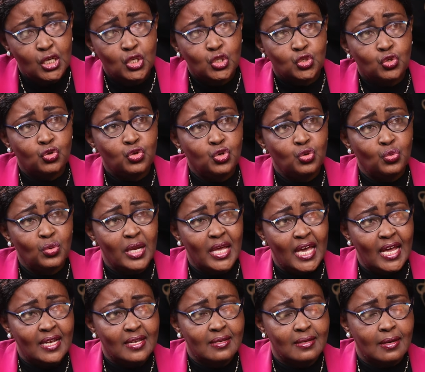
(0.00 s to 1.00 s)
So you will
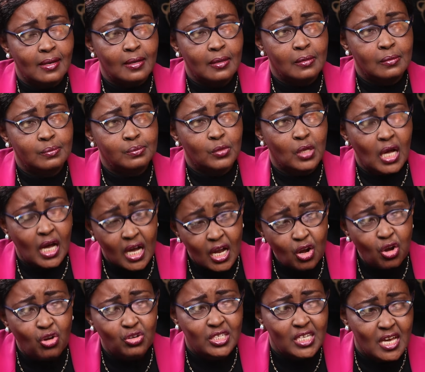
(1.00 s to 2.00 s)
get a
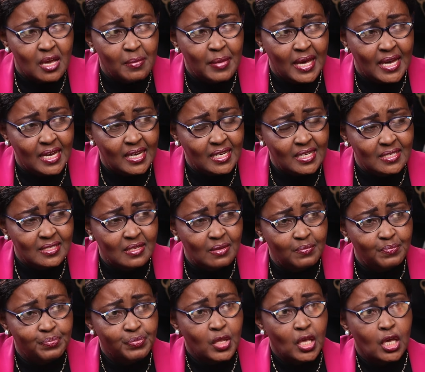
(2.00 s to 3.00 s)
clotting
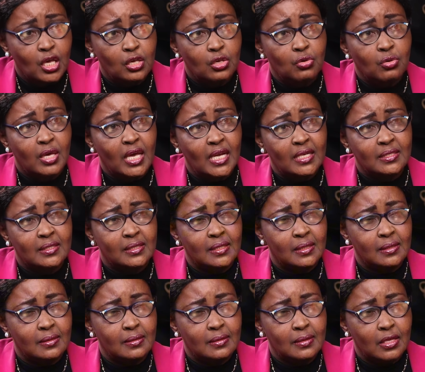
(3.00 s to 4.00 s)
mechanism. You get
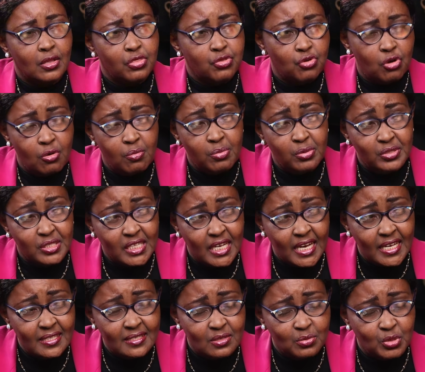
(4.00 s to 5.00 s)
the
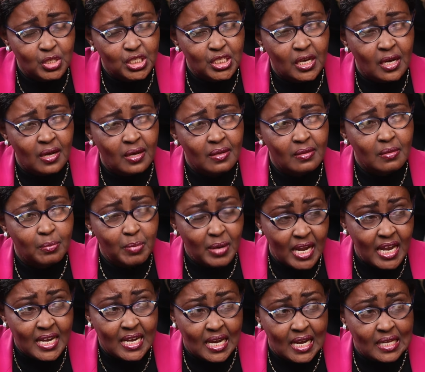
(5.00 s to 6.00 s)
thrombocytes, which are
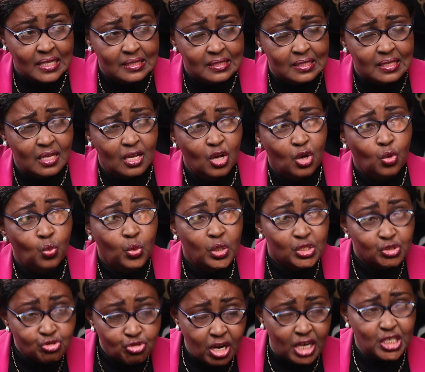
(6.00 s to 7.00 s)
platelets,
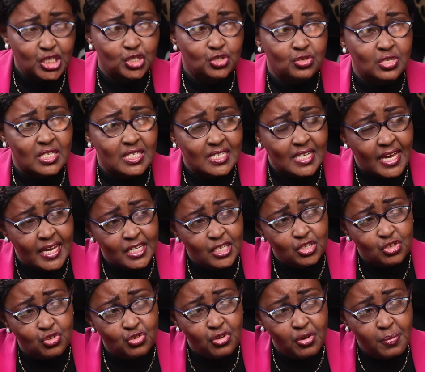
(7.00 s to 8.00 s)
which rush to the site
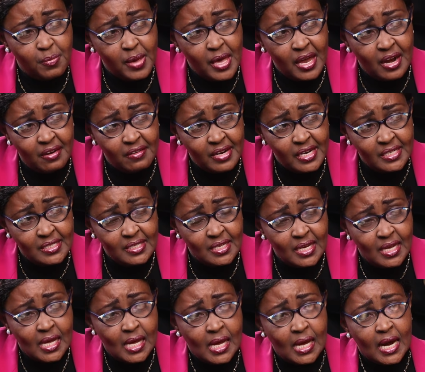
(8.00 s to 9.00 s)
to repair it.
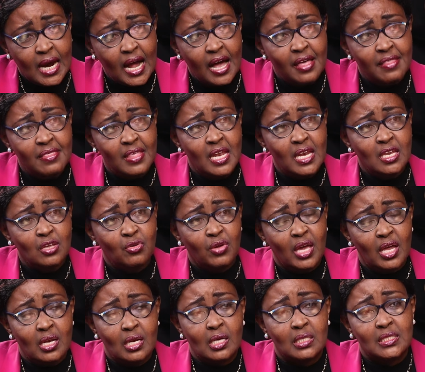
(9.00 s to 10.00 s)
And then you
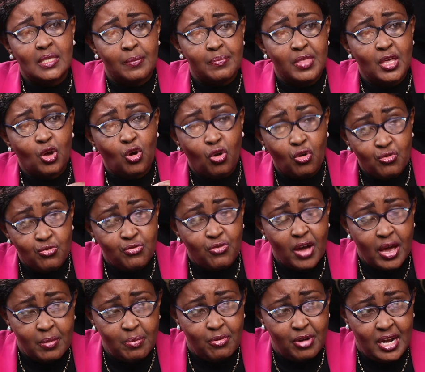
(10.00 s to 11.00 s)
get something called
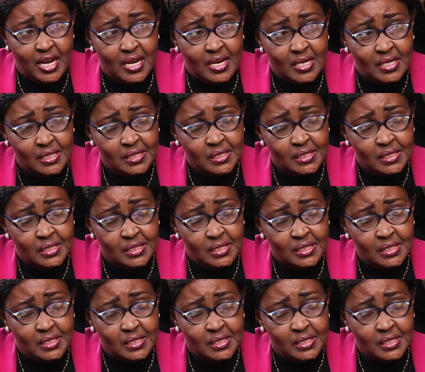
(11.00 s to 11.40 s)
fibrin.